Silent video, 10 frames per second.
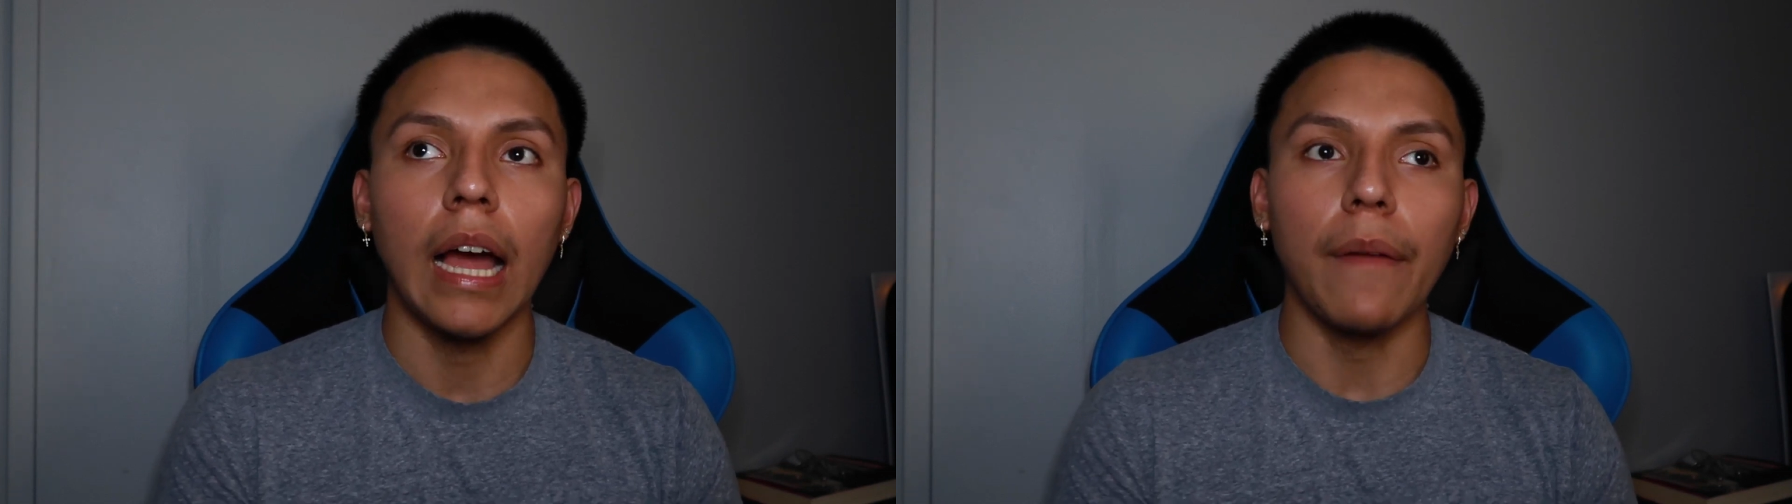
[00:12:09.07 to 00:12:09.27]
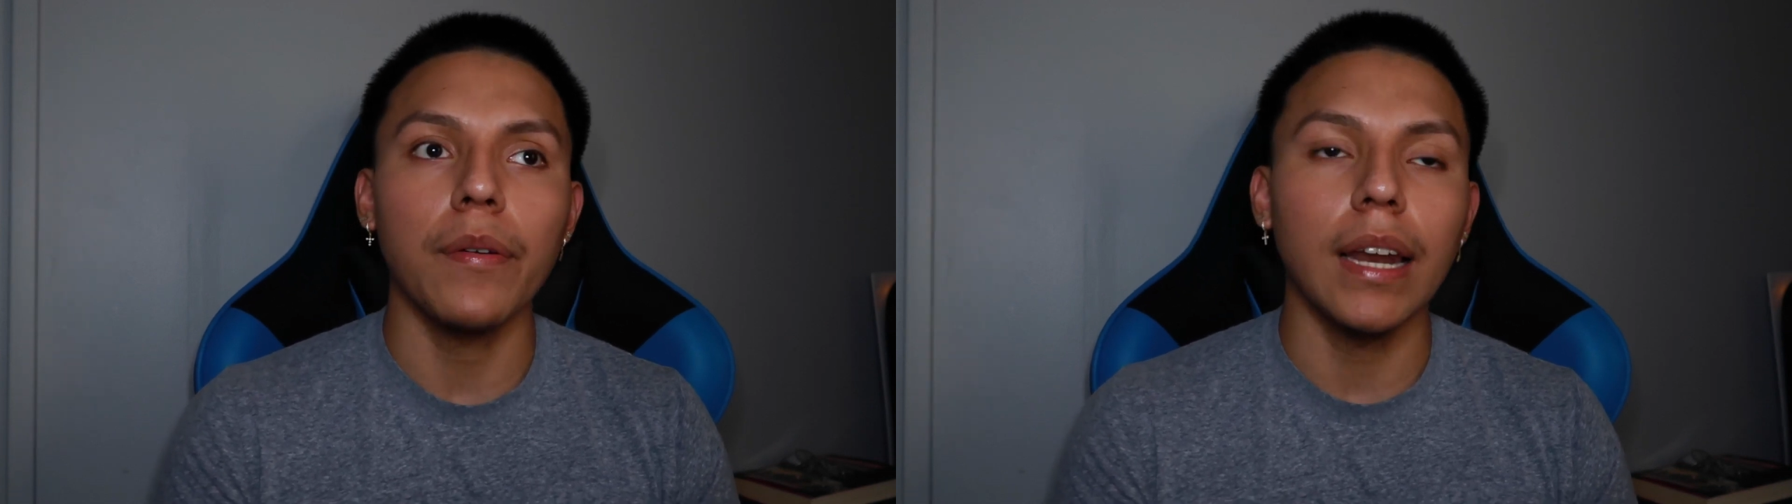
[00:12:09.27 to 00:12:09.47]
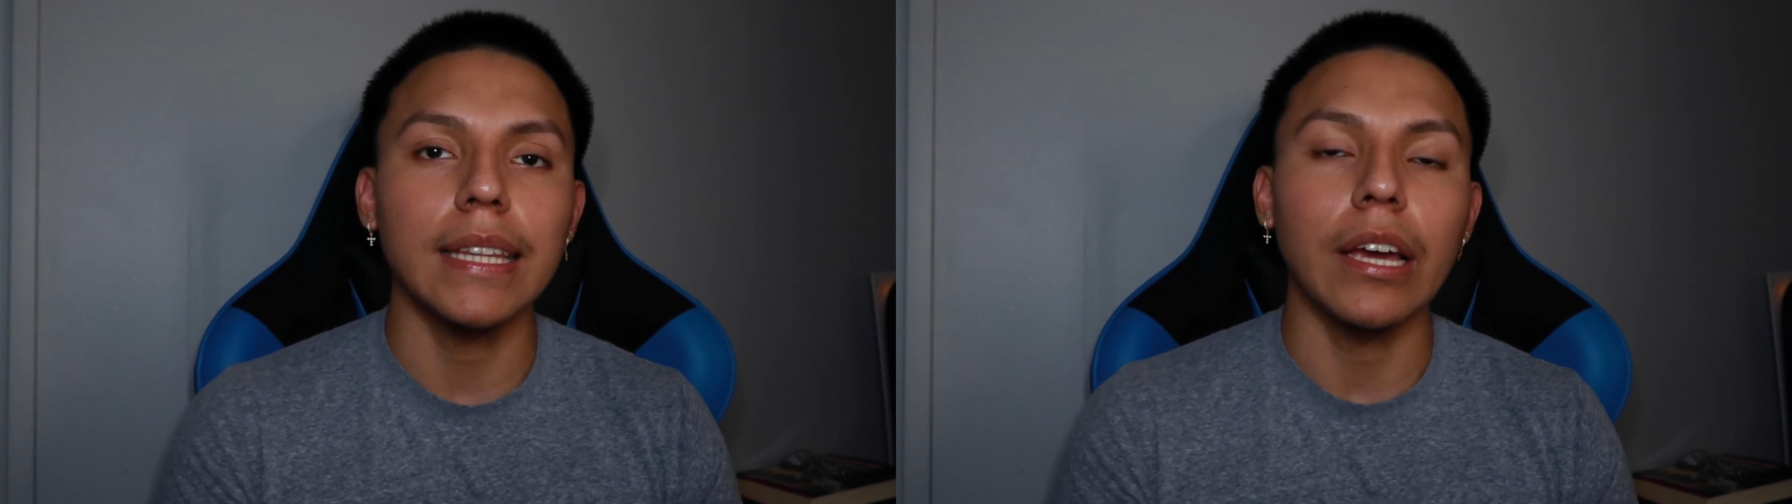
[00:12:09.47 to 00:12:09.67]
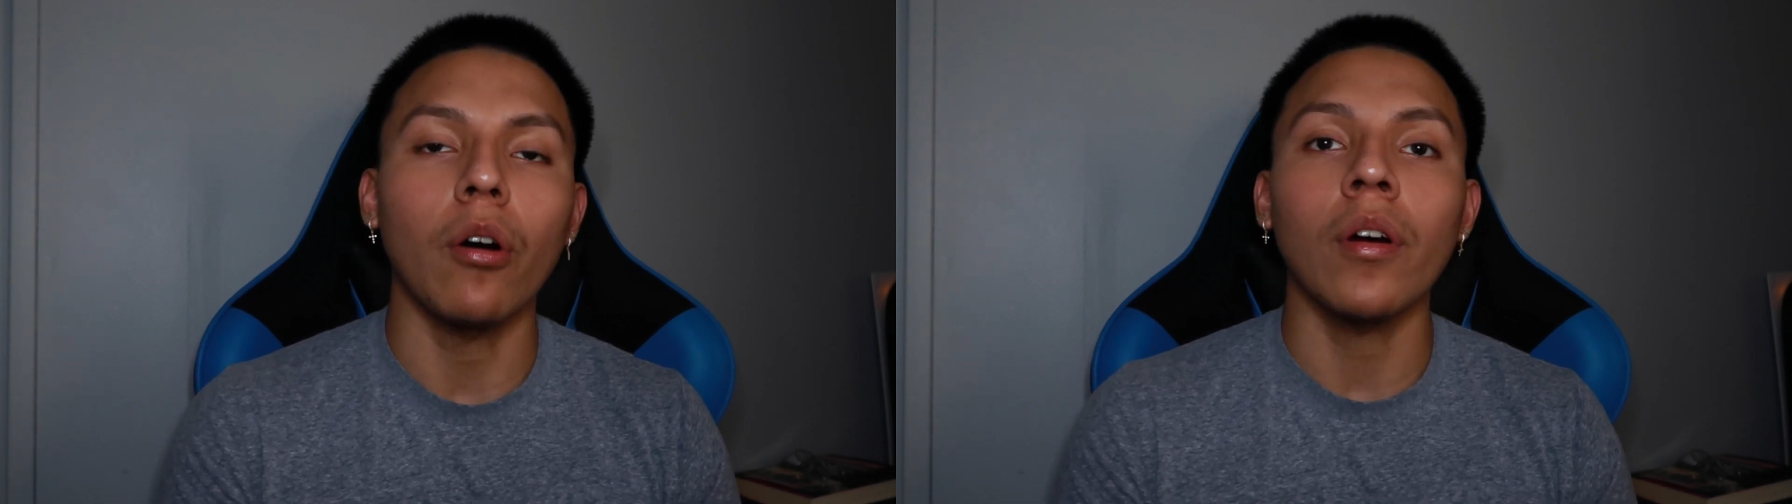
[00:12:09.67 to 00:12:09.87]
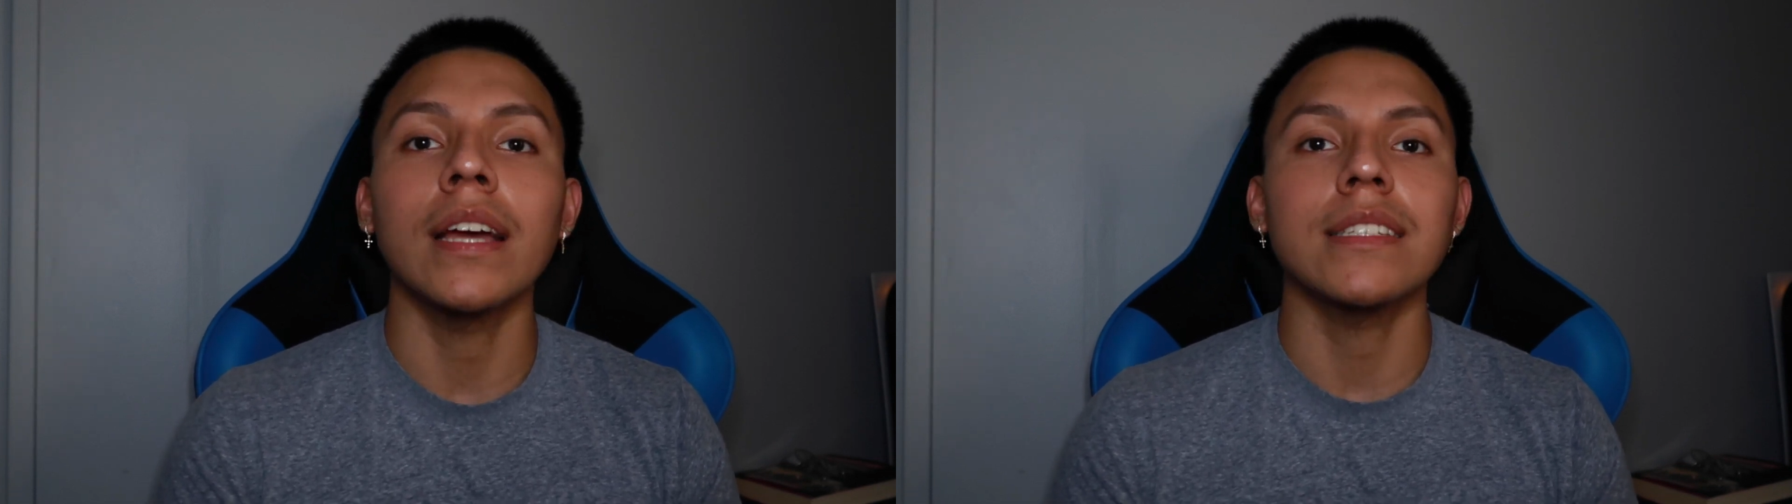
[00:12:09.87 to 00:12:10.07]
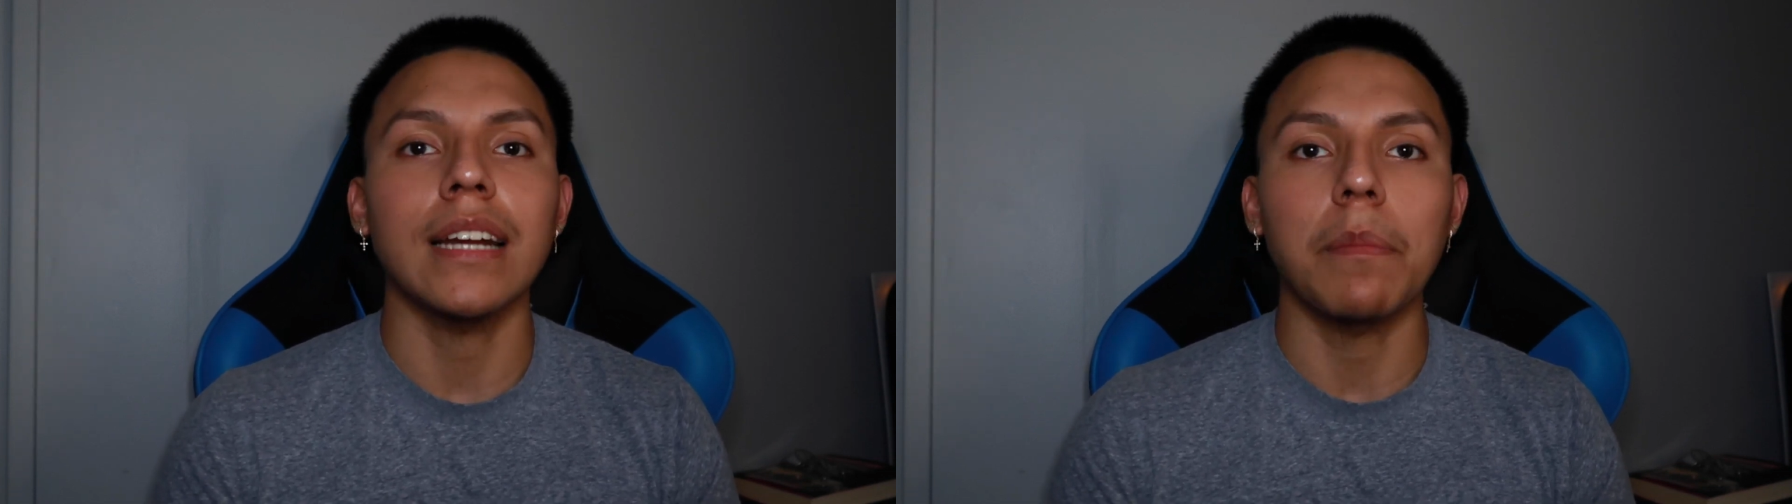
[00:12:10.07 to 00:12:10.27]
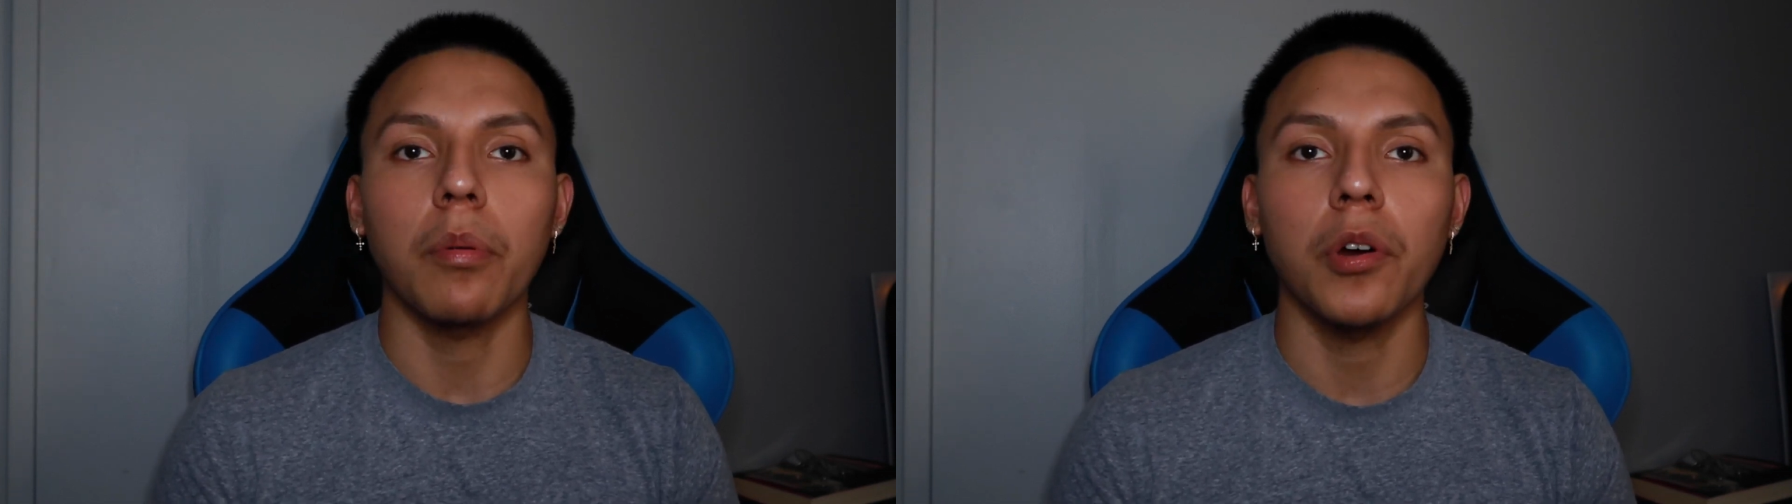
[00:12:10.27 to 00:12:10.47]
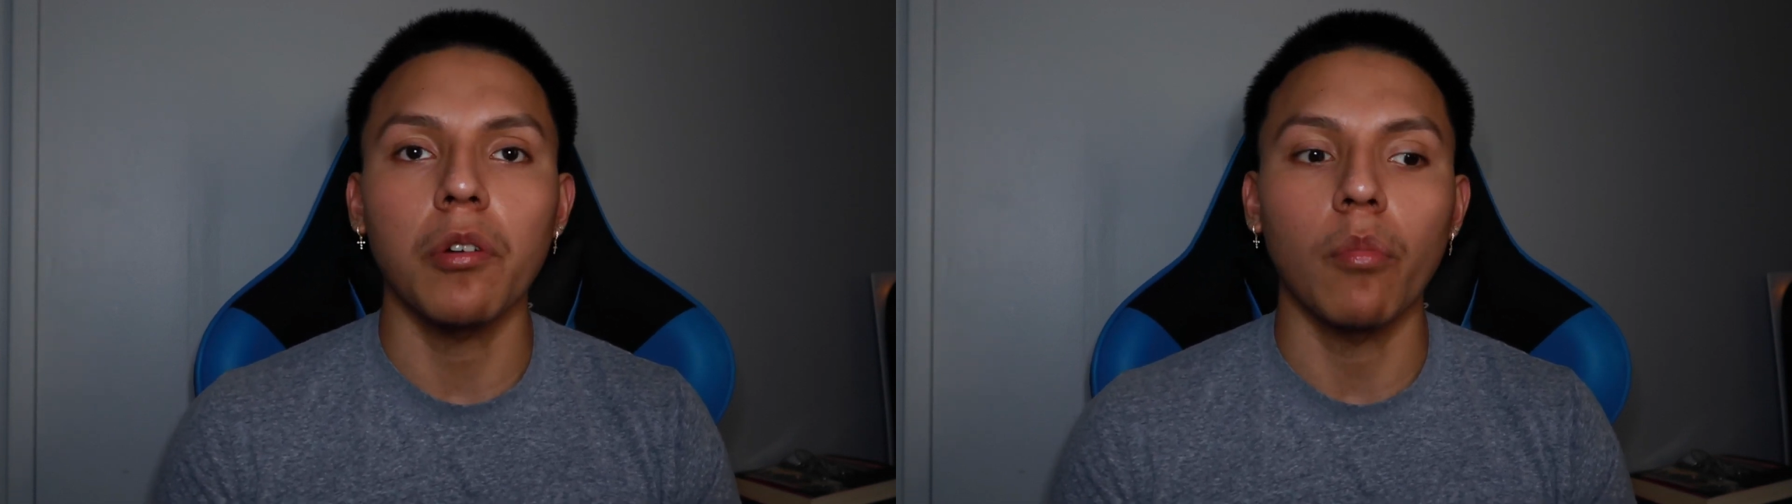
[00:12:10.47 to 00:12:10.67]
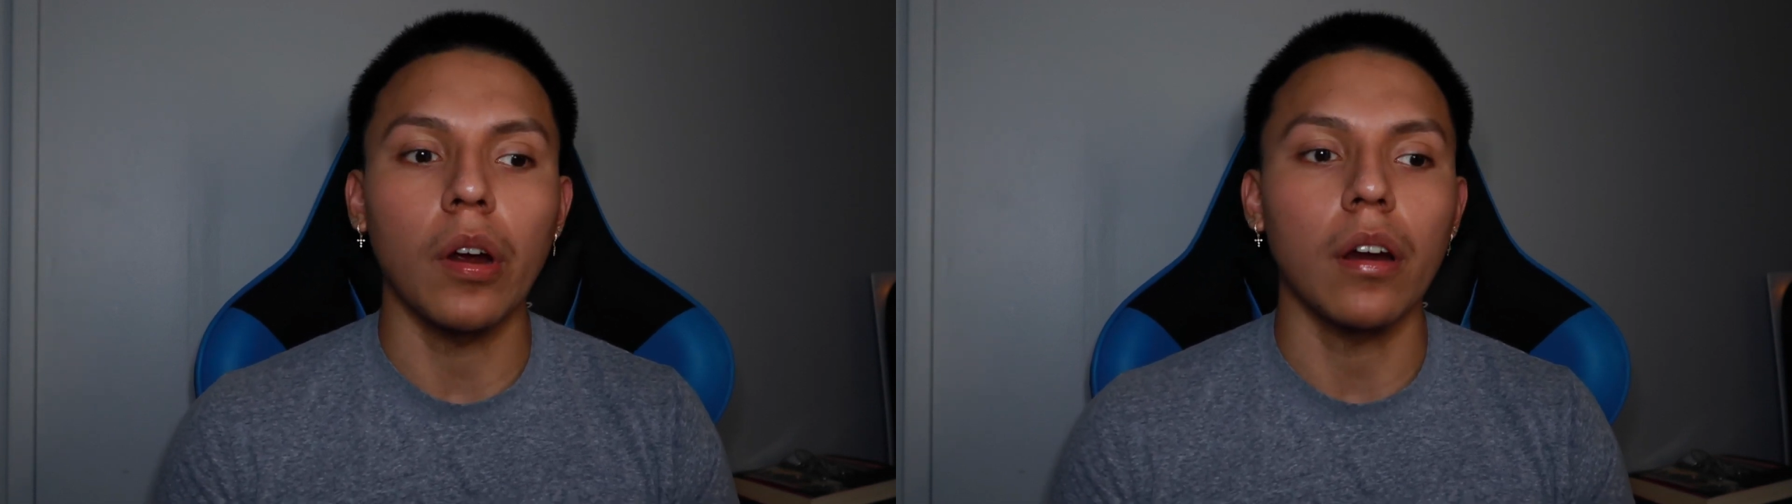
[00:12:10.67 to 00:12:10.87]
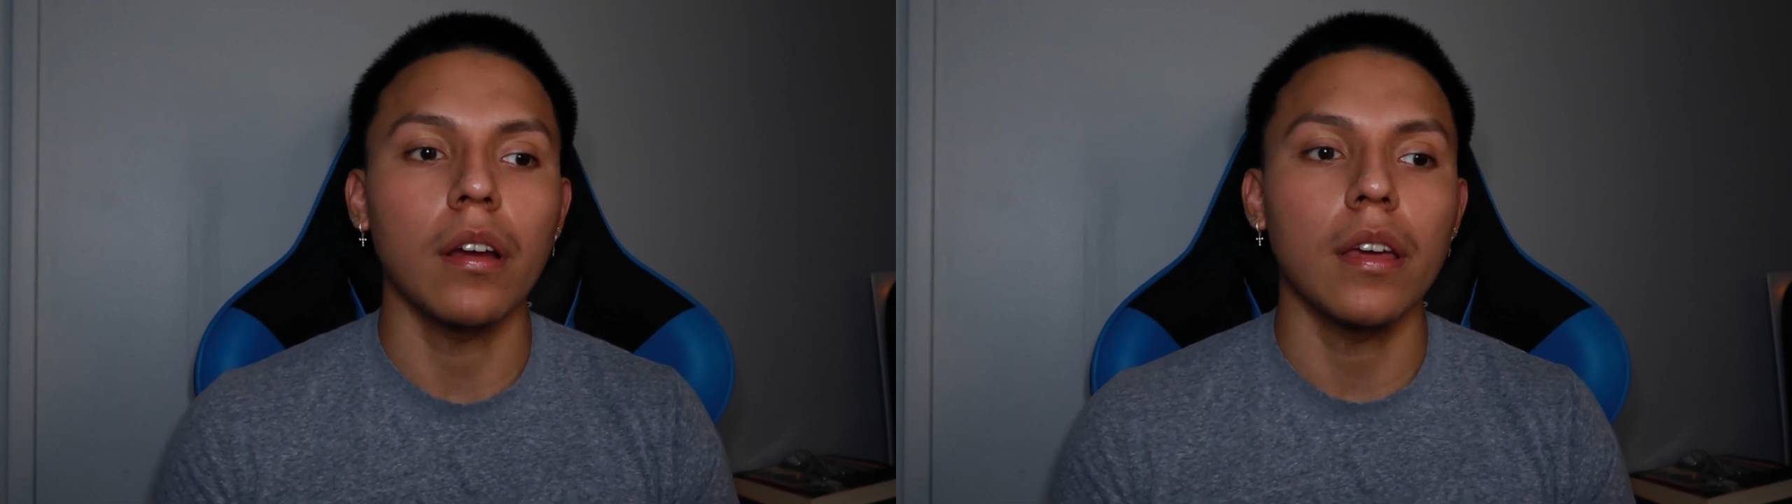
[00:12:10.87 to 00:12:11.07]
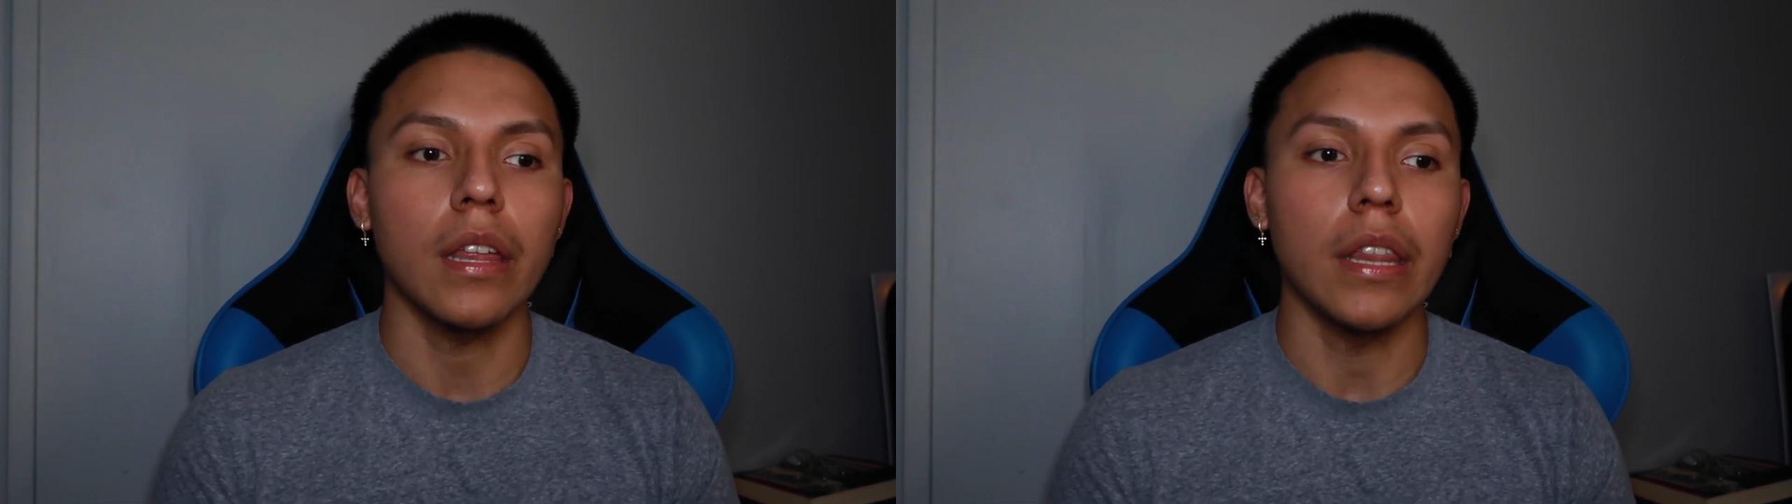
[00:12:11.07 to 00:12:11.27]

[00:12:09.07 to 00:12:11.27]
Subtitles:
I feel like they all get to that point where